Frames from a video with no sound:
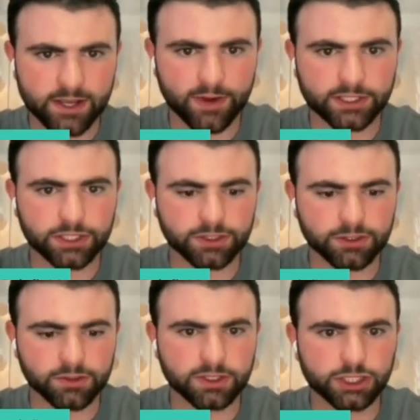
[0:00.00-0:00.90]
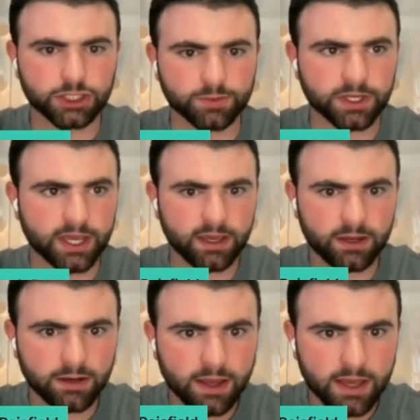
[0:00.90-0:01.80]
that is going to
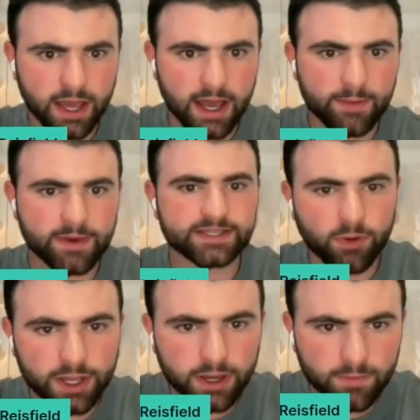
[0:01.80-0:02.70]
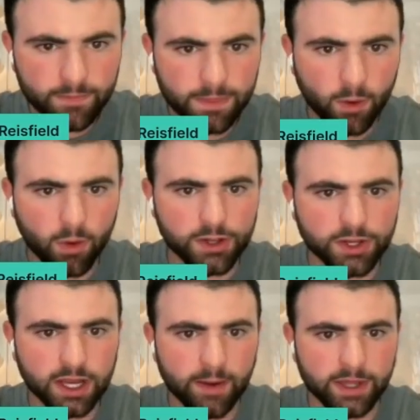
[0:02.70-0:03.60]
duplicate a step for you,
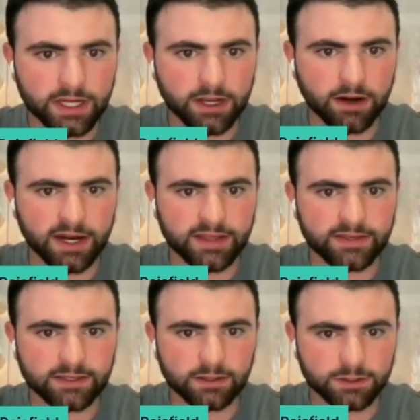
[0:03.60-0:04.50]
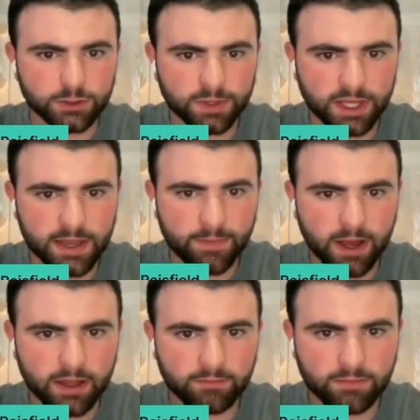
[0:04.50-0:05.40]
or you can come in here and hit this little
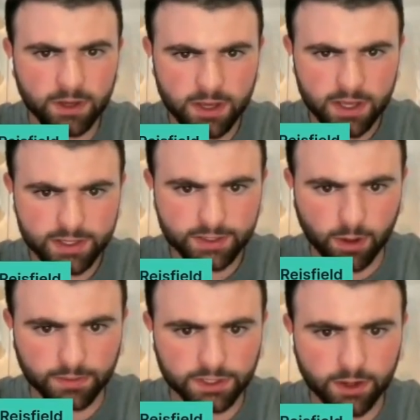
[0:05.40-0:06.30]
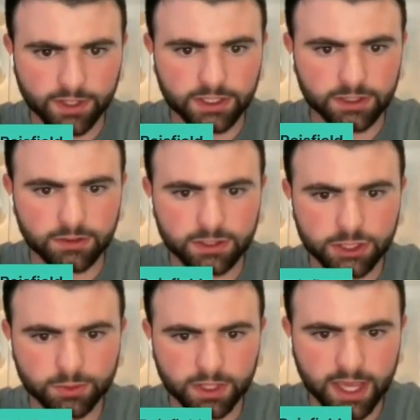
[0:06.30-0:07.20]
duplicate button. So I'm just going
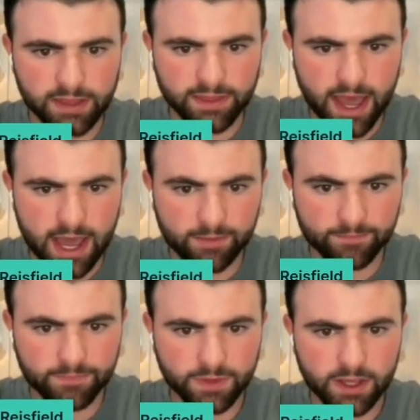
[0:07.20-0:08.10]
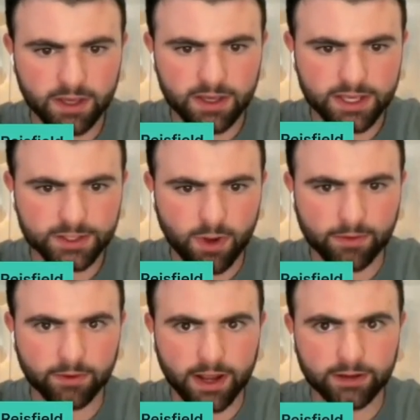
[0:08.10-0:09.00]
to duplicate that,
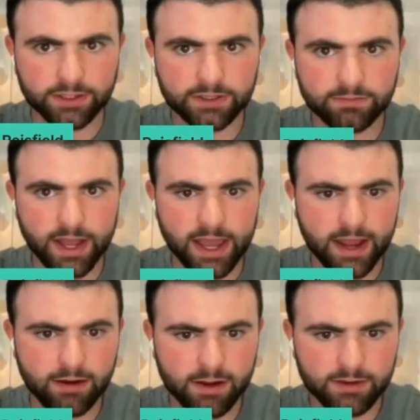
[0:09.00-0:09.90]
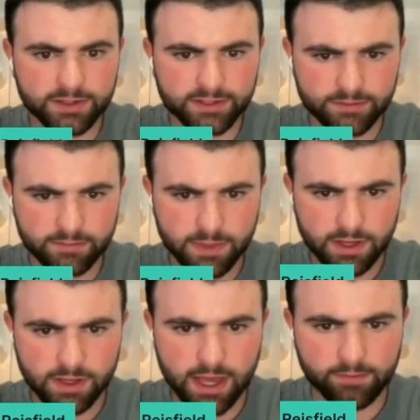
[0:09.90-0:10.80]
swap around my
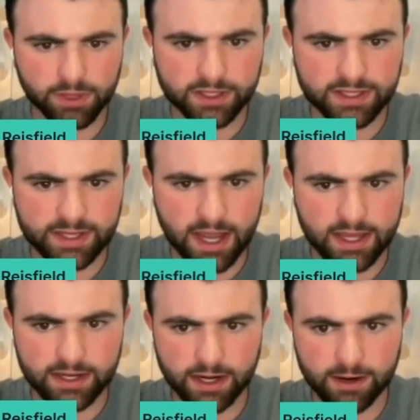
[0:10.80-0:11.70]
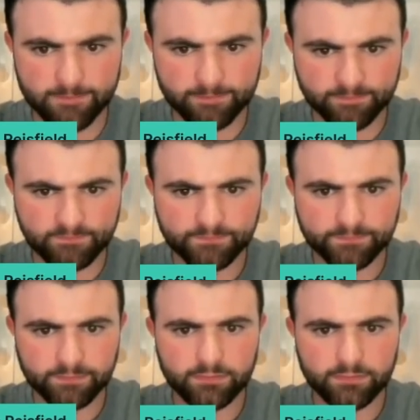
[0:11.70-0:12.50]
arrows, and plug this guy in here.